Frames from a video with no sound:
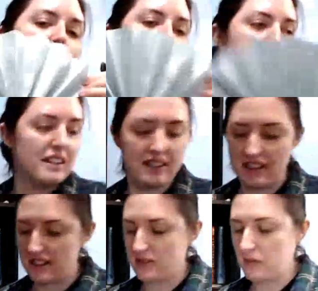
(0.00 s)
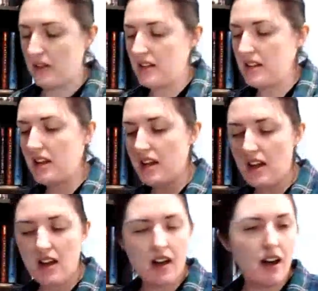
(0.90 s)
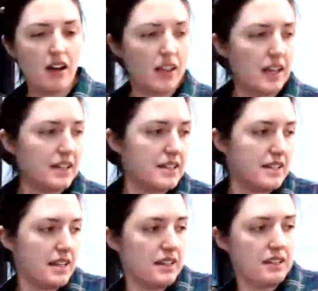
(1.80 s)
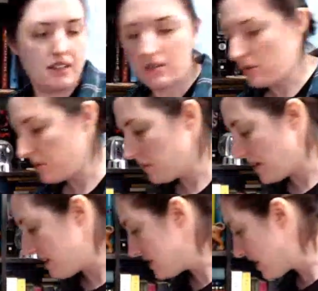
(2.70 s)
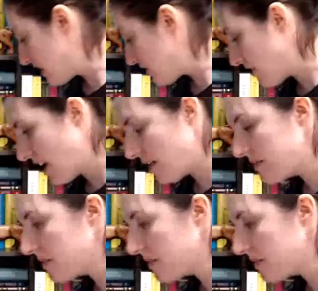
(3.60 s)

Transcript: I did on this one, all I did was I grabbed a